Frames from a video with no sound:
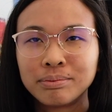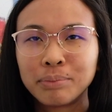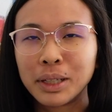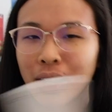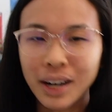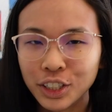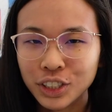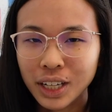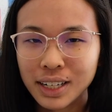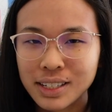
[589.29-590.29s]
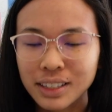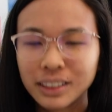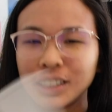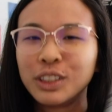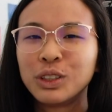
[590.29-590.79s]
but not actually
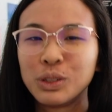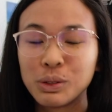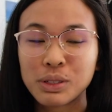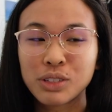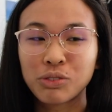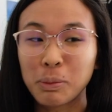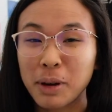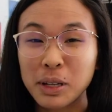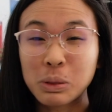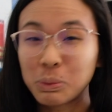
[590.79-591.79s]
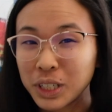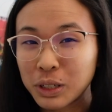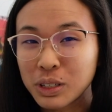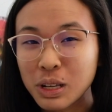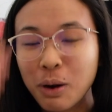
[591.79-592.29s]
accidentally, used this for the past week
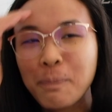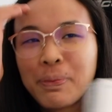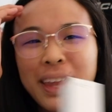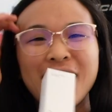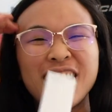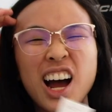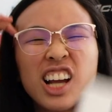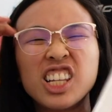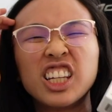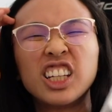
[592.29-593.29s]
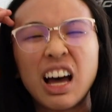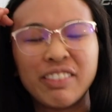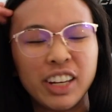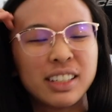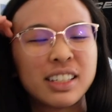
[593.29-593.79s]
or so, and I love
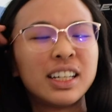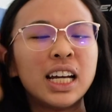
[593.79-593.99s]
it.